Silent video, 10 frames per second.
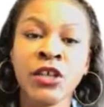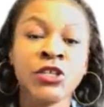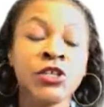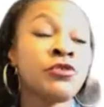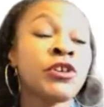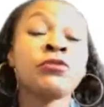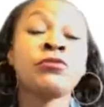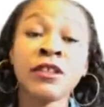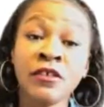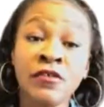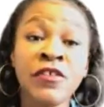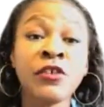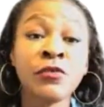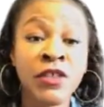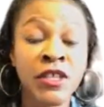triggering the
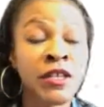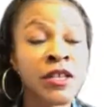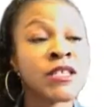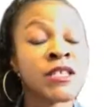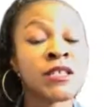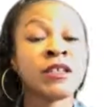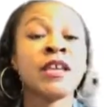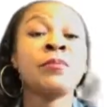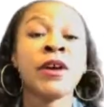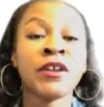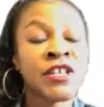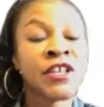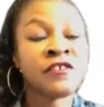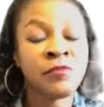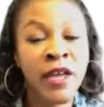fear within us to keep
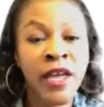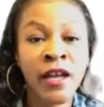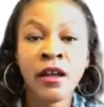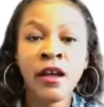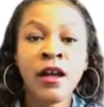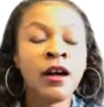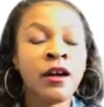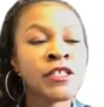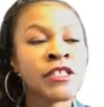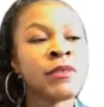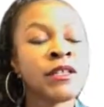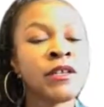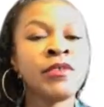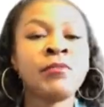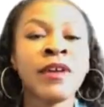ourselves back,
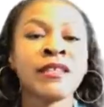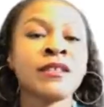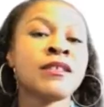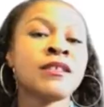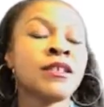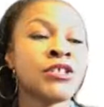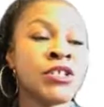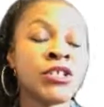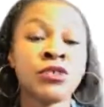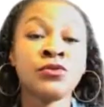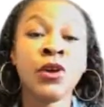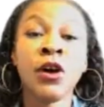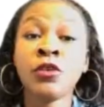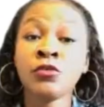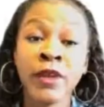ultimately we make the decision to
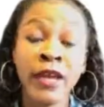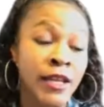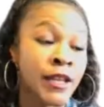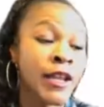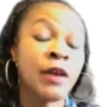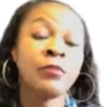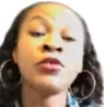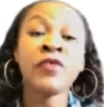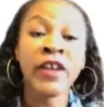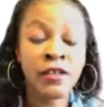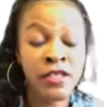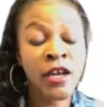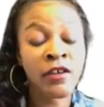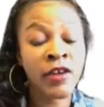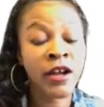hold back and not move
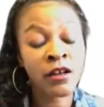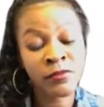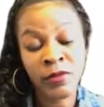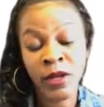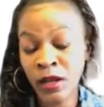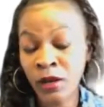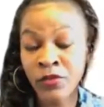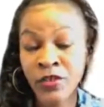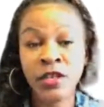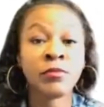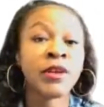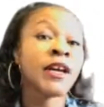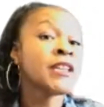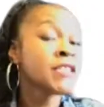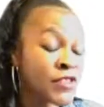outside of our comfort zone
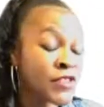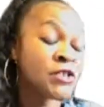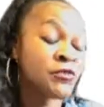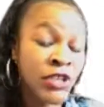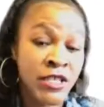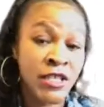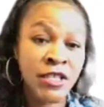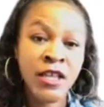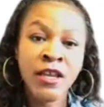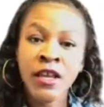because of these reasons.